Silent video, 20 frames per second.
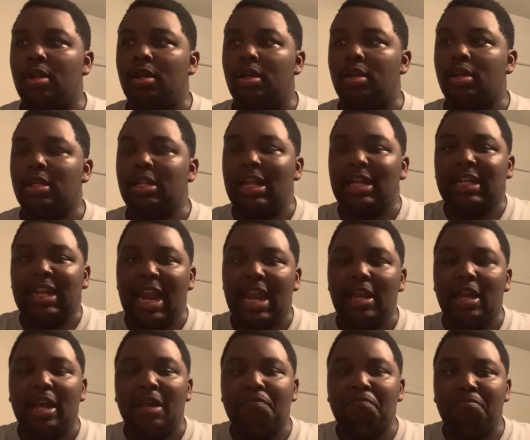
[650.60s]

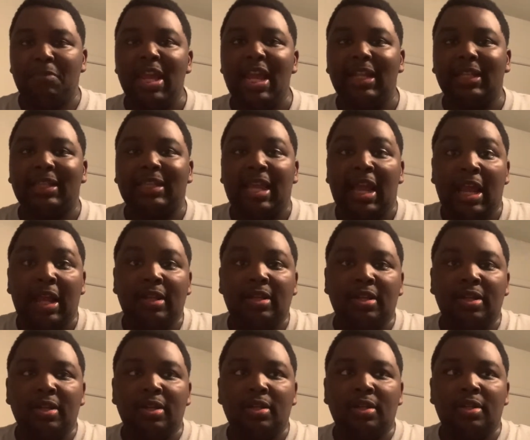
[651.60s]
admit that
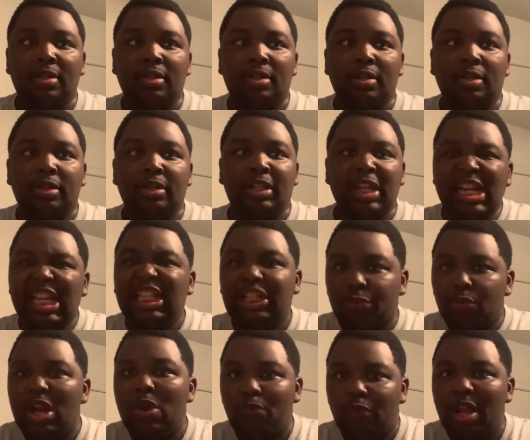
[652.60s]
these
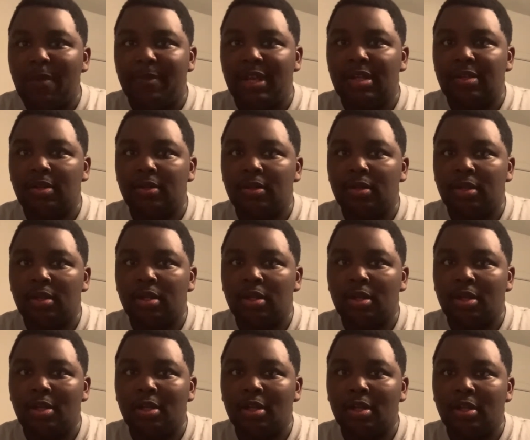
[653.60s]
three women
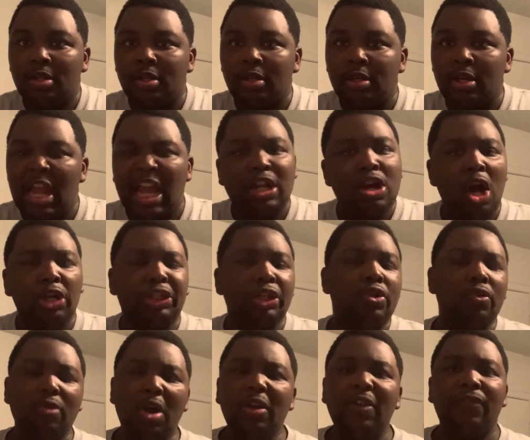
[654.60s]
had caught the
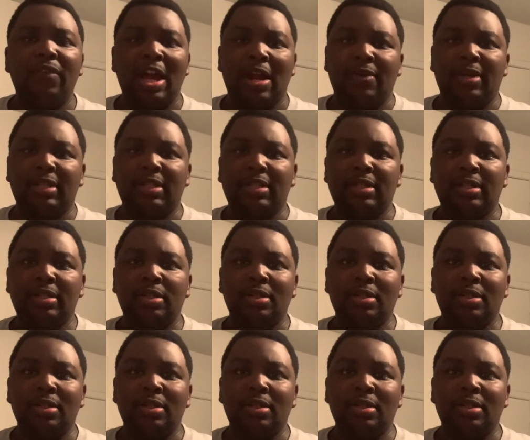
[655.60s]
coronavirus?